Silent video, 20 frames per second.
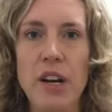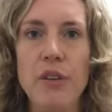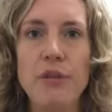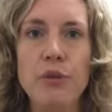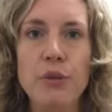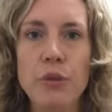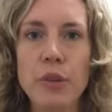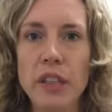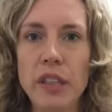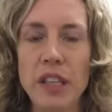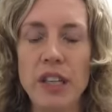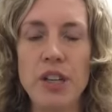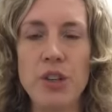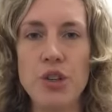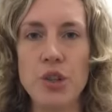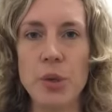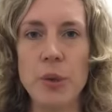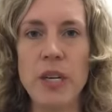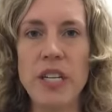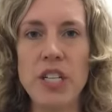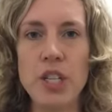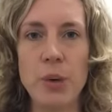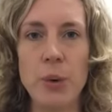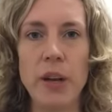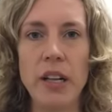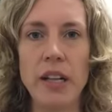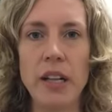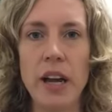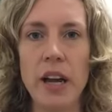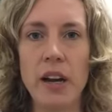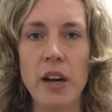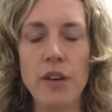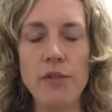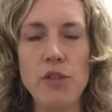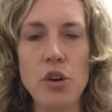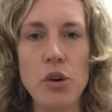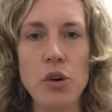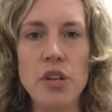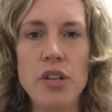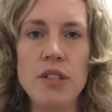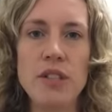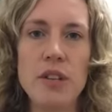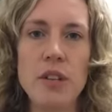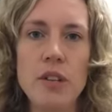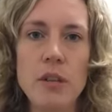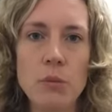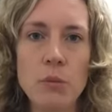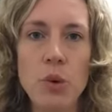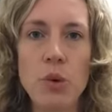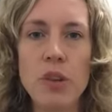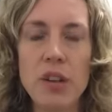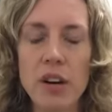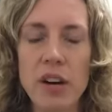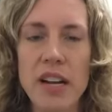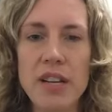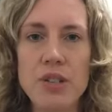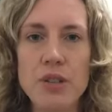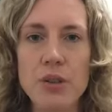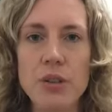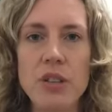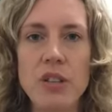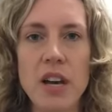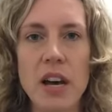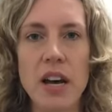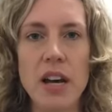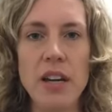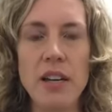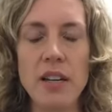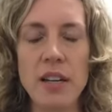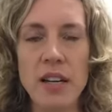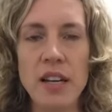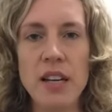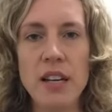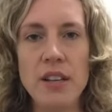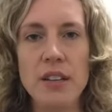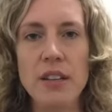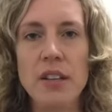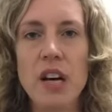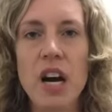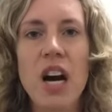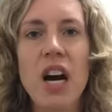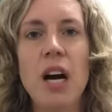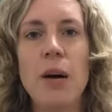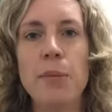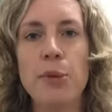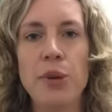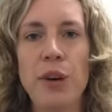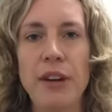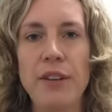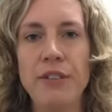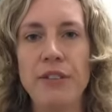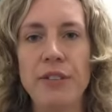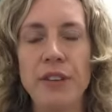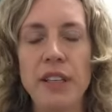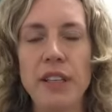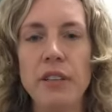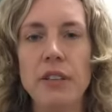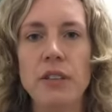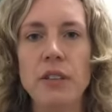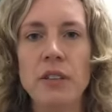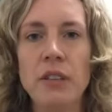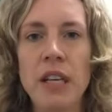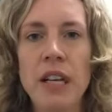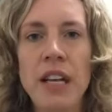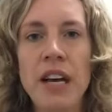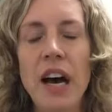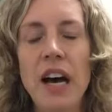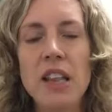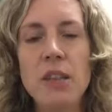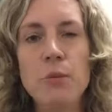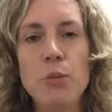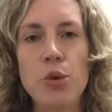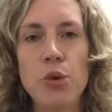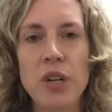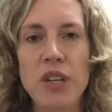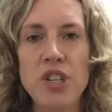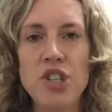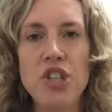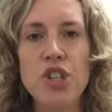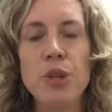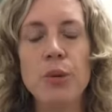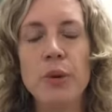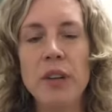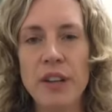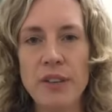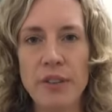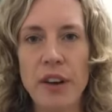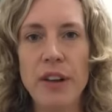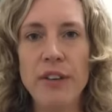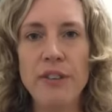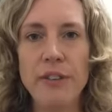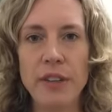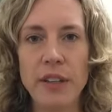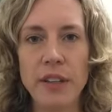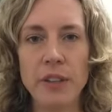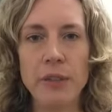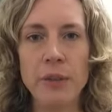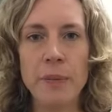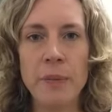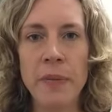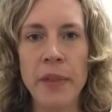I've really enjoyed doing that. I've noticed that the more that I do that, the calmer I feel and the more intuitive I feel.